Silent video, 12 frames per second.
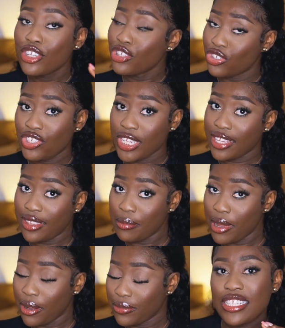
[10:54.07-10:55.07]
You should check
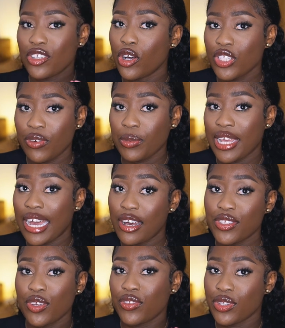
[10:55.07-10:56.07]
them out. This is also from the
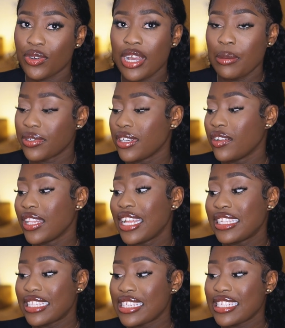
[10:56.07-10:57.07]
house of Teal Cabanel,
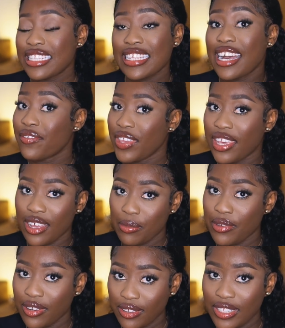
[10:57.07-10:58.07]
and this is Cafe
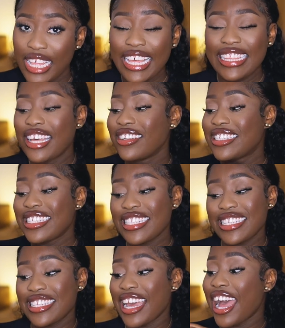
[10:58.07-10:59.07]
Cabanel. Now, this
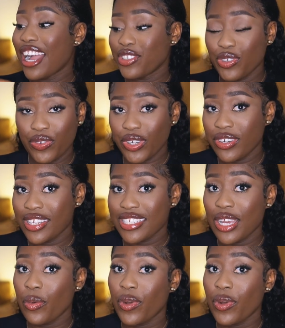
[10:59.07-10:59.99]
is the actual fragrance I